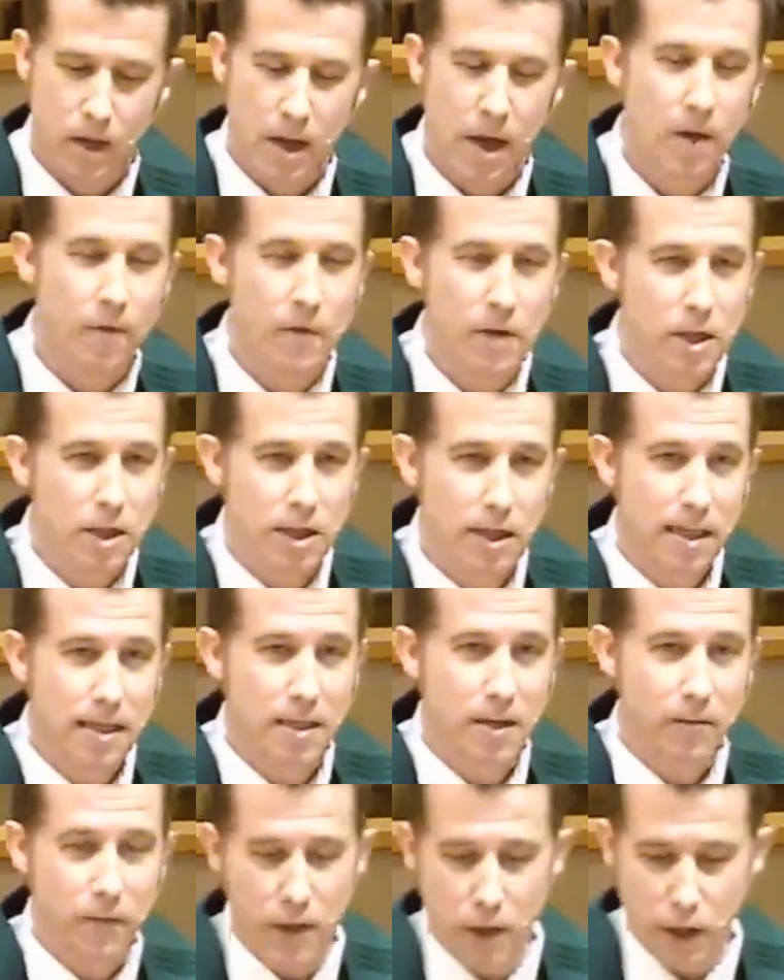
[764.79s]
Eventually,
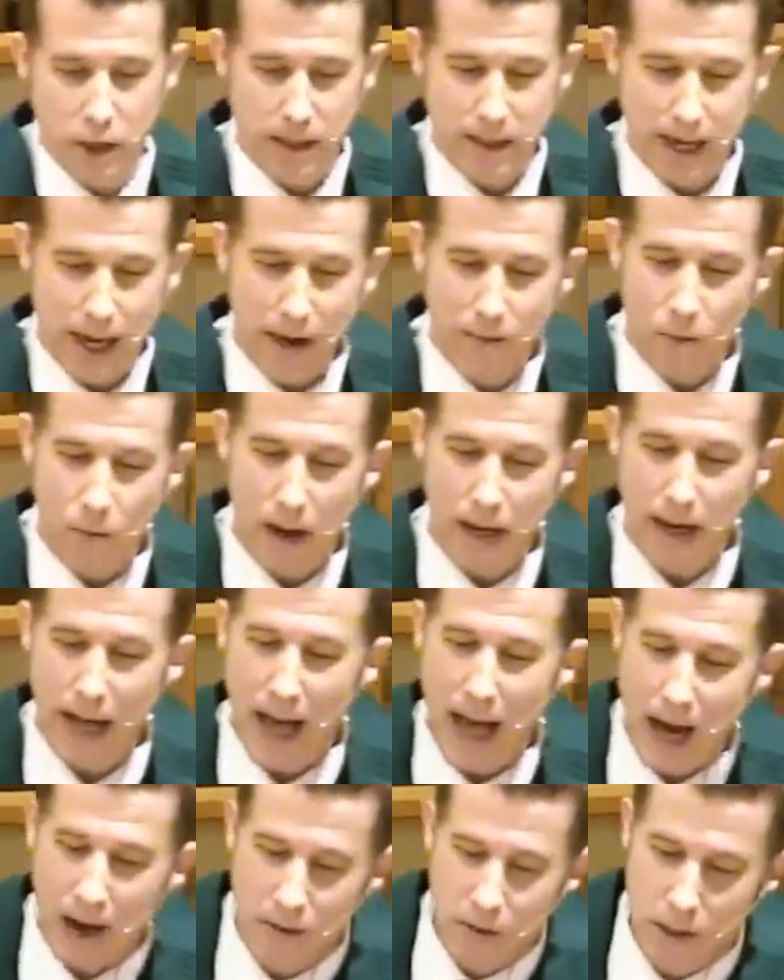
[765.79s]
division gave way to
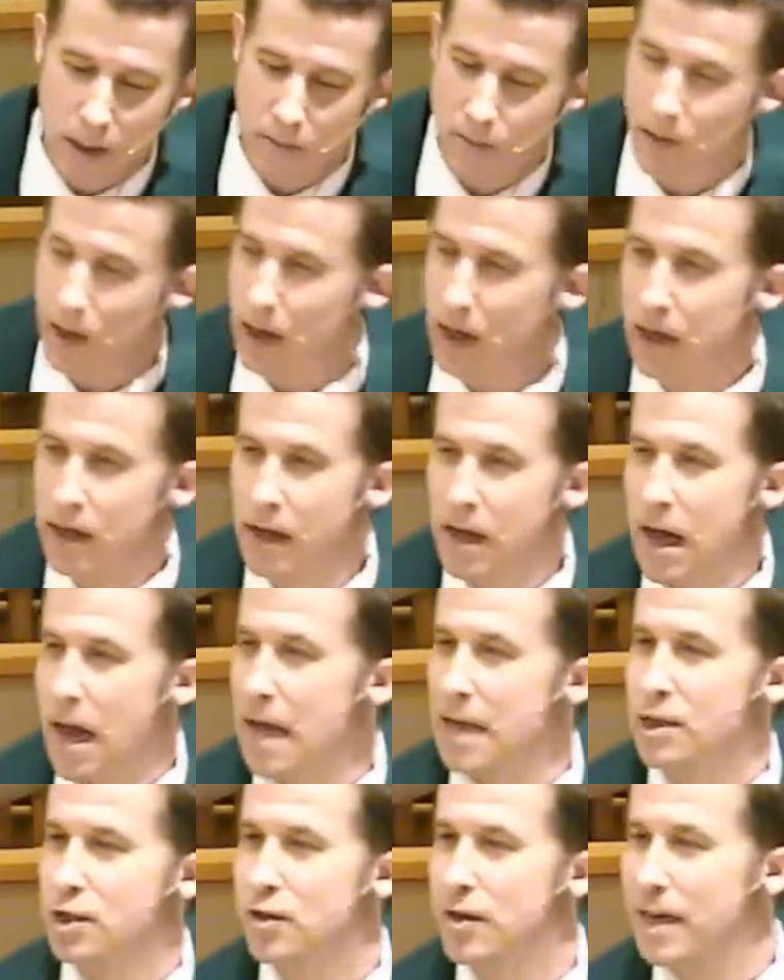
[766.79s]
algebra
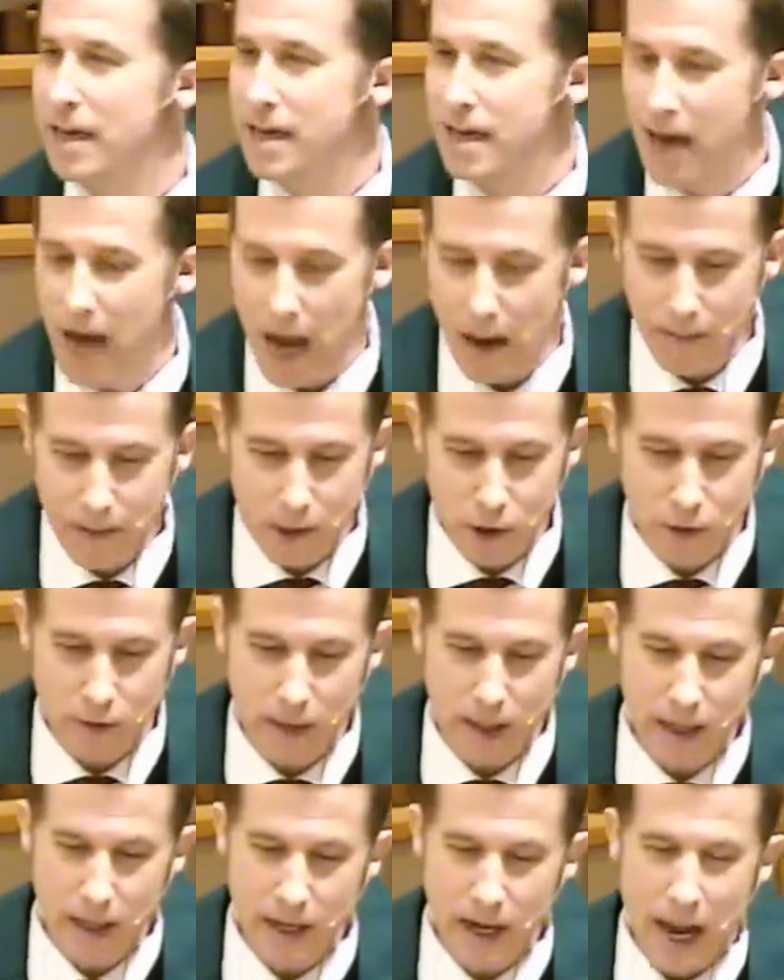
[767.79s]
and
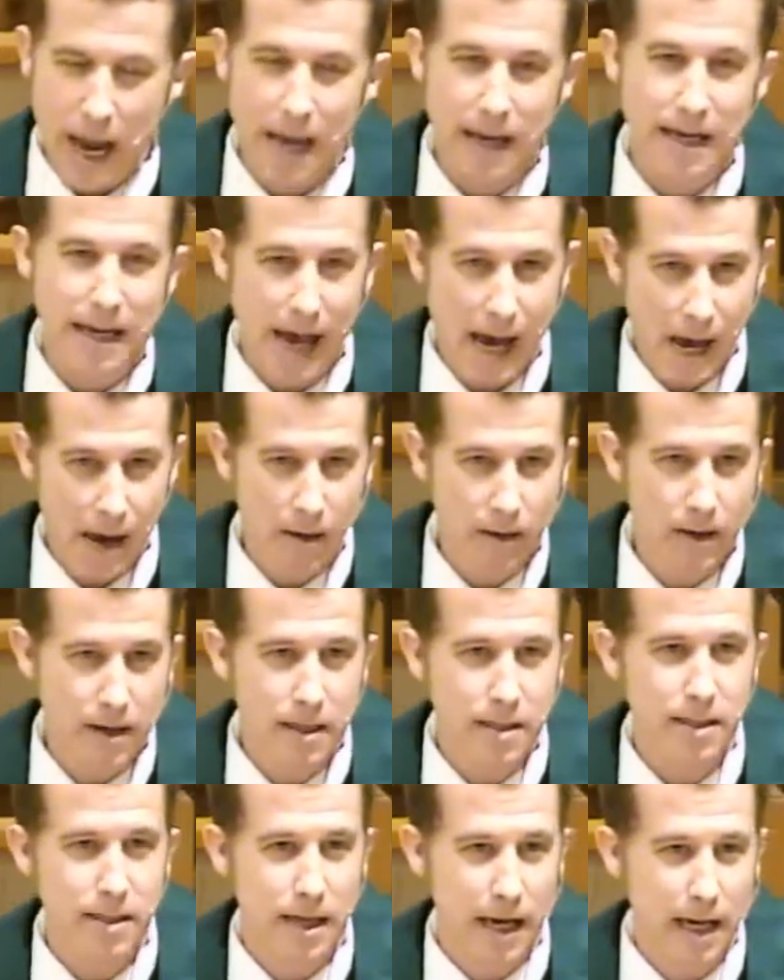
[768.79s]
trigonometry and
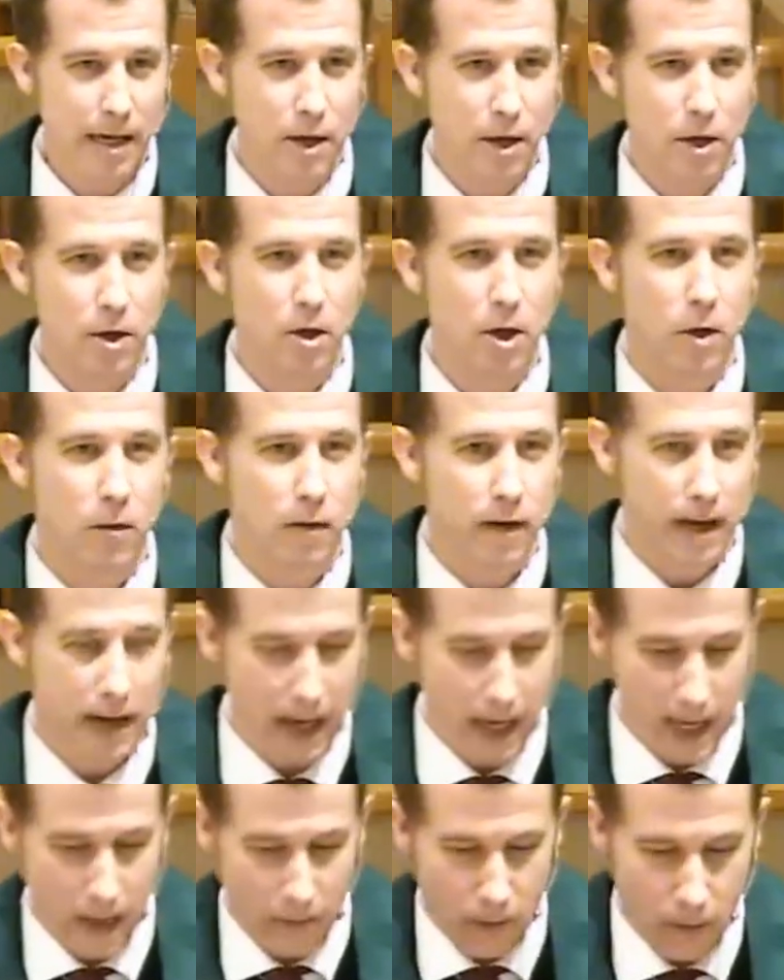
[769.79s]
calculus that I learned
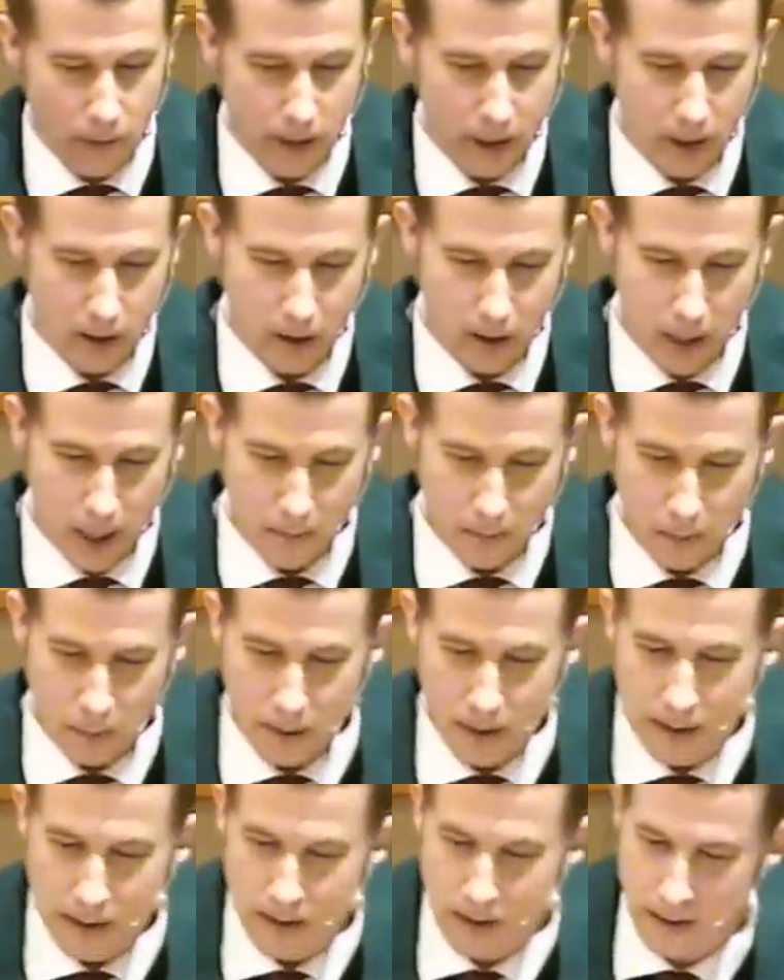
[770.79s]
overnight, if you were here a couple
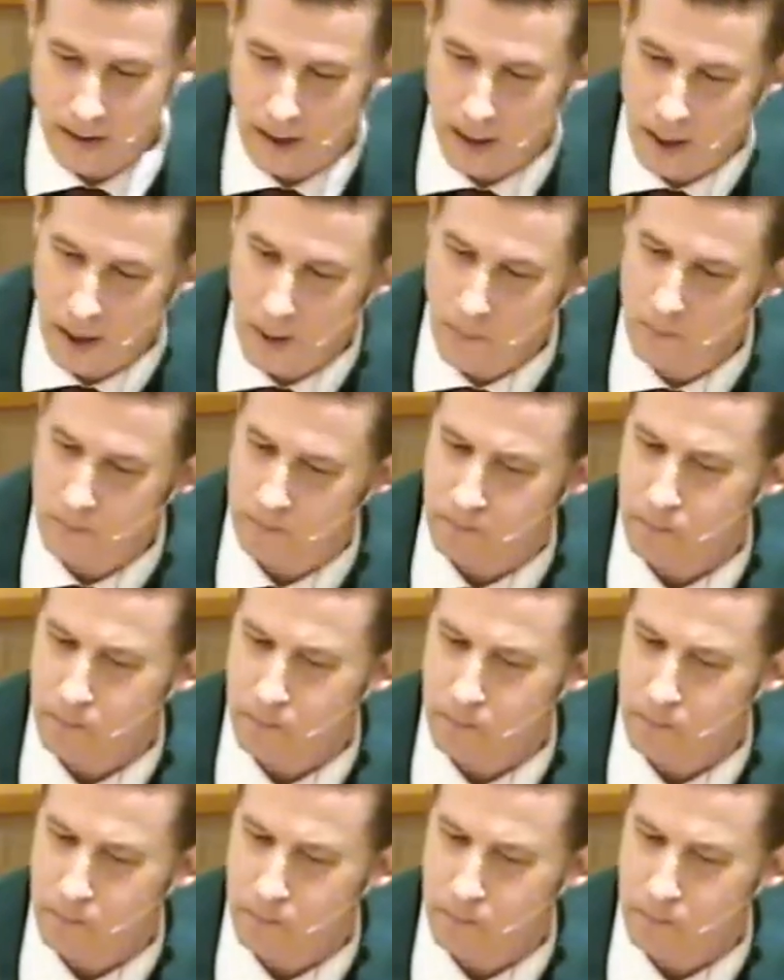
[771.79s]
weeks ago.